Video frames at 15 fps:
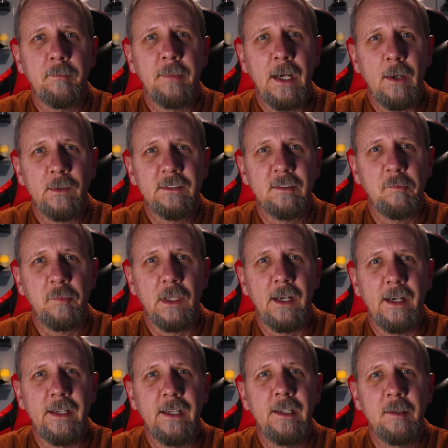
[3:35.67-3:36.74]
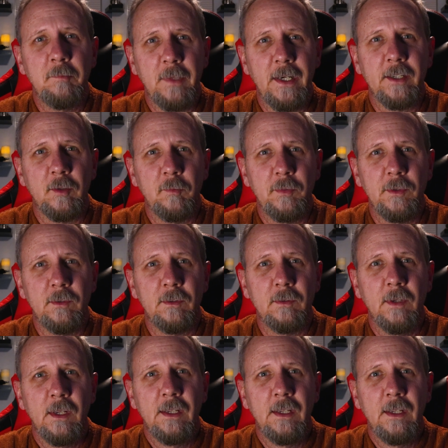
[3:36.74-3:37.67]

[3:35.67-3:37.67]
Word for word: power supply in my computer